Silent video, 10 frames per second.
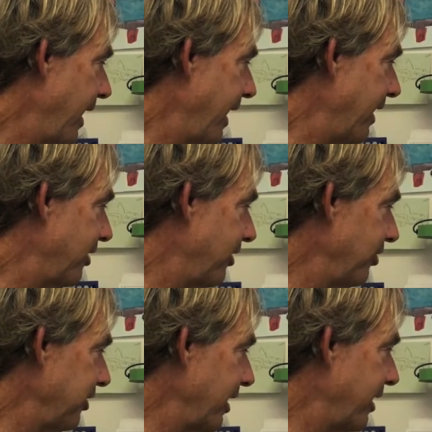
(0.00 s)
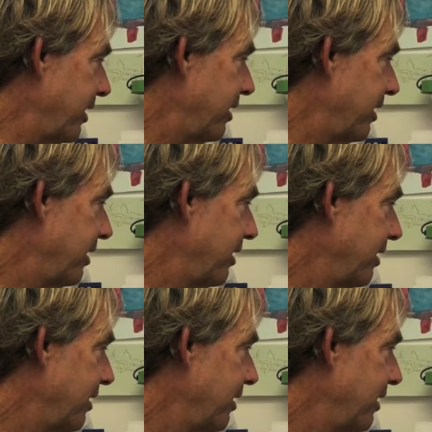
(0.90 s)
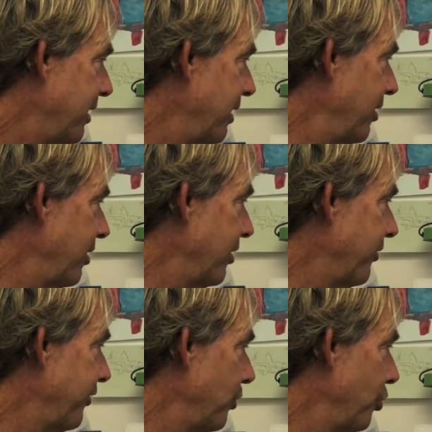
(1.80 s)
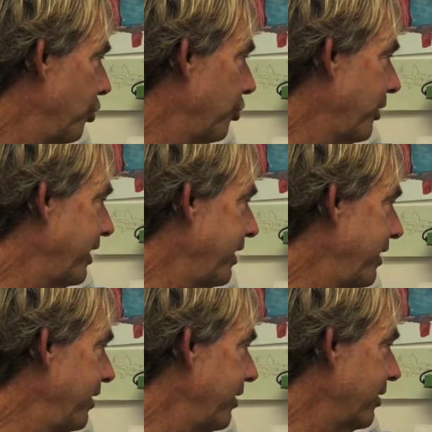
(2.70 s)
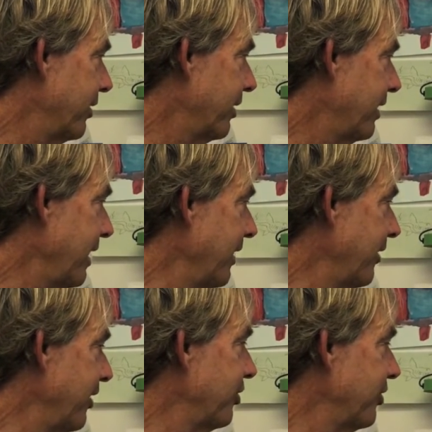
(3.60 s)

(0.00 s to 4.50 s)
and this lake here flows right here down this.